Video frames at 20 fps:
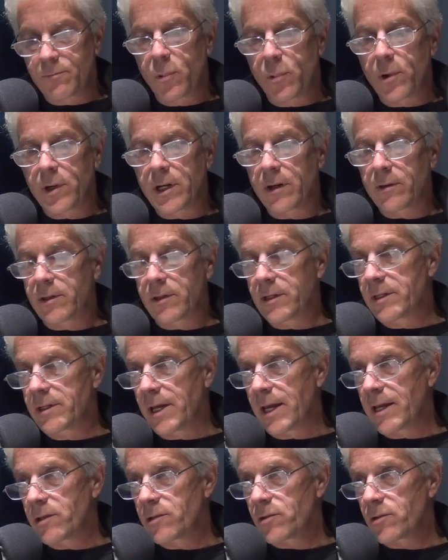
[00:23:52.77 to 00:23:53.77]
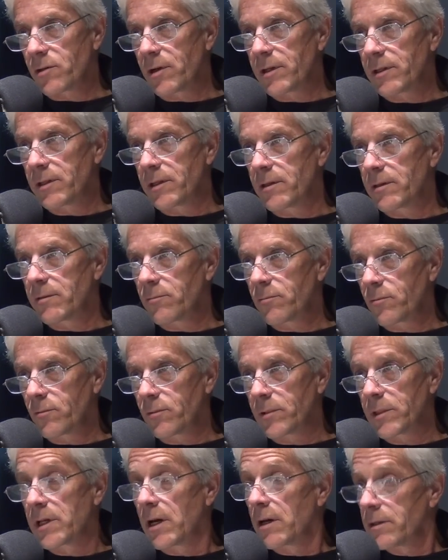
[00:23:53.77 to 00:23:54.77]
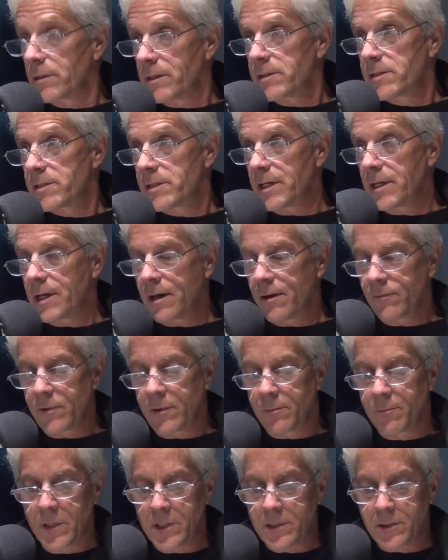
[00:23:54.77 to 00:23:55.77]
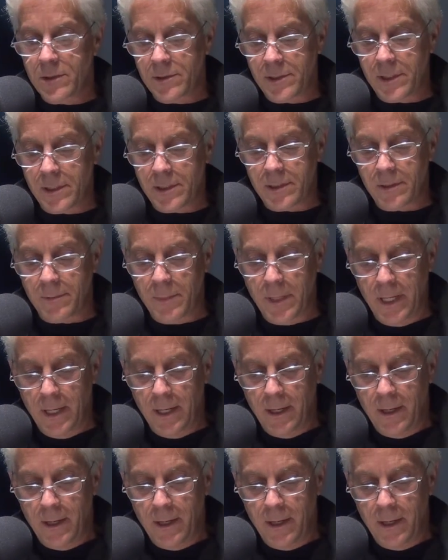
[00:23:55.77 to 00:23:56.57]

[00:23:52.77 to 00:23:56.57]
point out the danger and the redundancy of the missile system.